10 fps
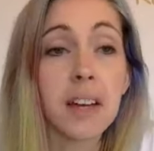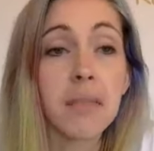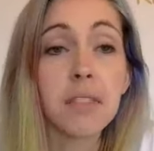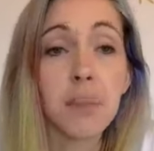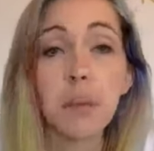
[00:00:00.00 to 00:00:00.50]

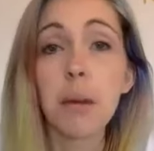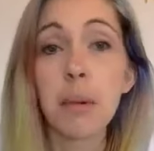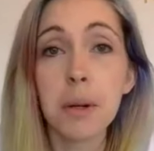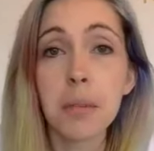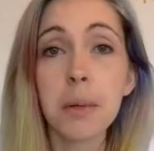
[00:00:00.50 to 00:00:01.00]
Some of the
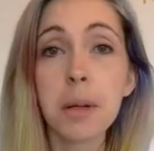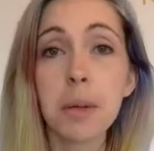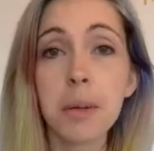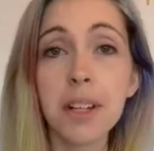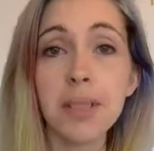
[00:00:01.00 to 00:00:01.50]
Bible can be a
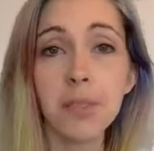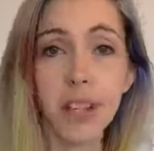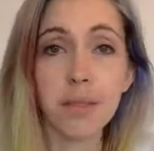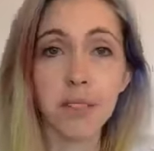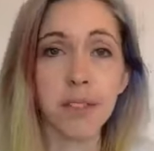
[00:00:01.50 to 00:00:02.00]
bit weird
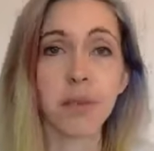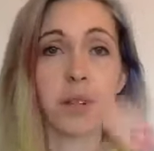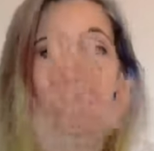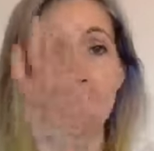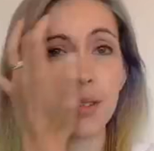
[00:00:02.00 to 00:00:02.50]
sometimes. This is
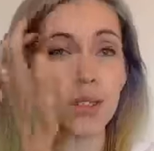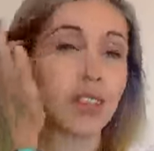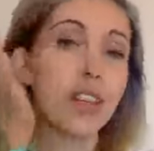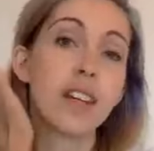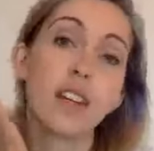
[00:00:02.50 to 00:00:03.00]
one of those
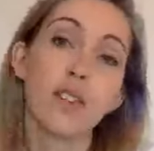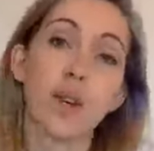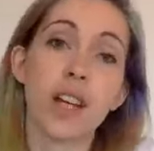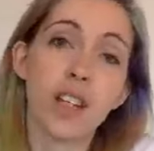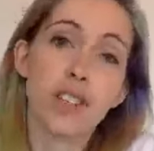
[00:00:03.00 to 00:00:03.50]

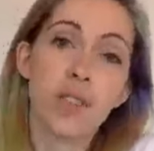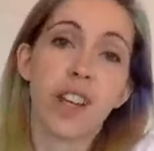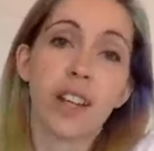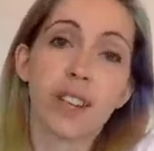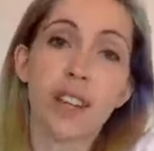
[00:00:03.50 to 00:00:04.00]
strange
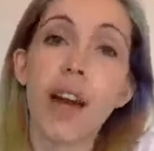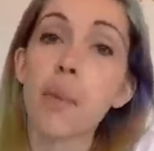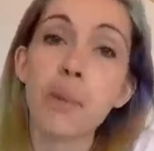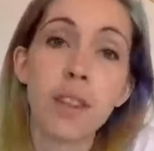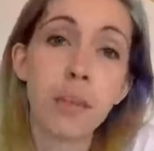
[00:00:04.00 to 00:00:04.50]
things that
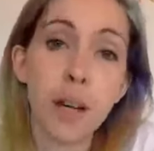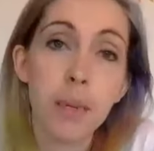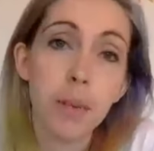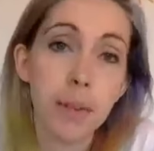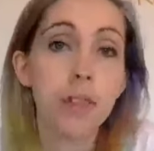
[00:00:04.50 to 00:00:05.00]
happen in the
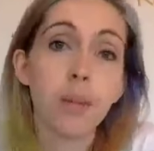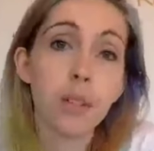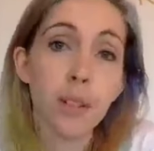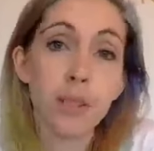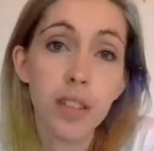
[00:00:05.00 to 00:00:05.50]
Bible that we
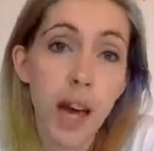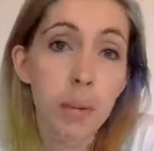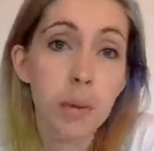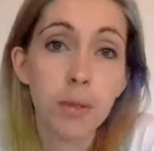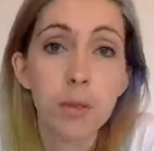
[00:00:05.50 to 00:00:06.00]
don't see
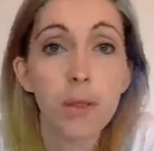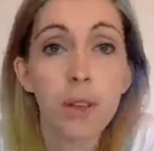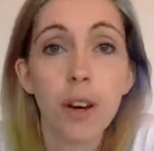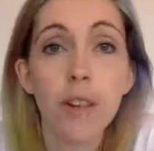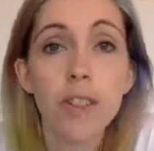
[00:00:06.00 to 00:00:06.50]
happen an awful
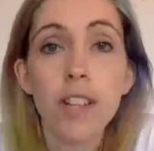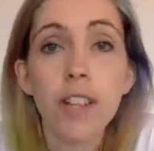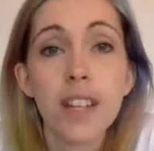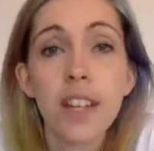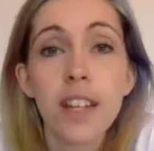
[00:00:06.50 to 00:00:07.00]
lot
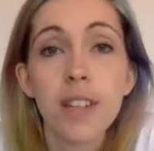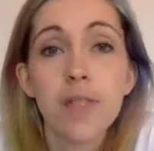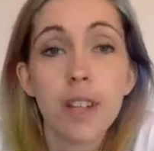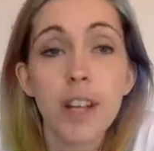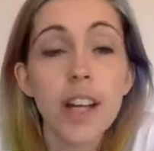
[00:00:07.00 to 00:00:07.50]
in
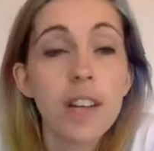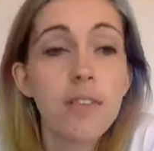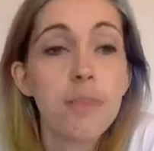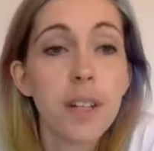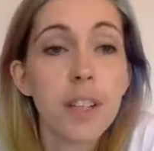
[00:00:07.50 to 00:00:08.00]
real
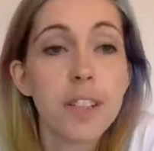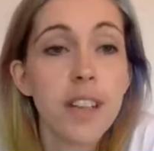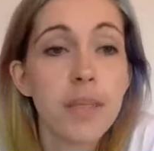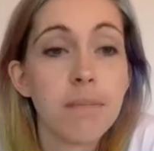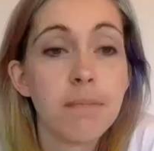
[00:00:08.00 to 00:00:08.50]
life, but
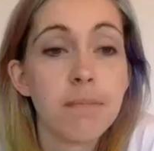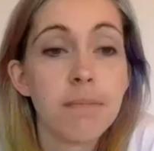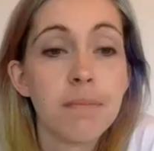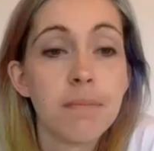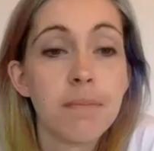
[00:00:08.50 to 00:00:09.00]

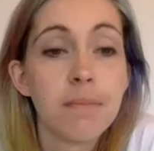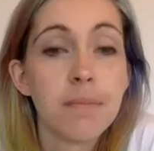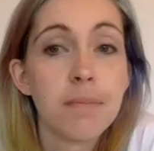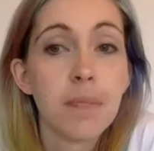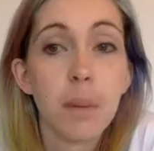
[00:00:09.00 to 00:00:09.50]

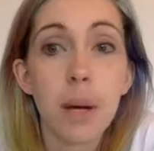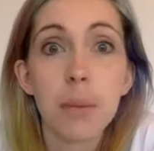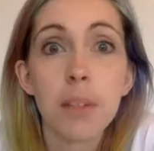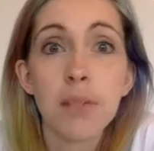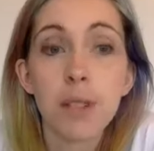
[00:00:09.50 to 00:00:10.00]
the
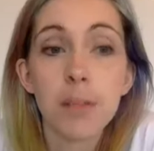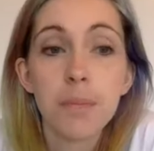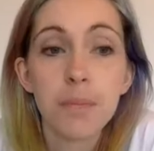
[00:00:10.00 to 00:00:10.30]
Bible is real.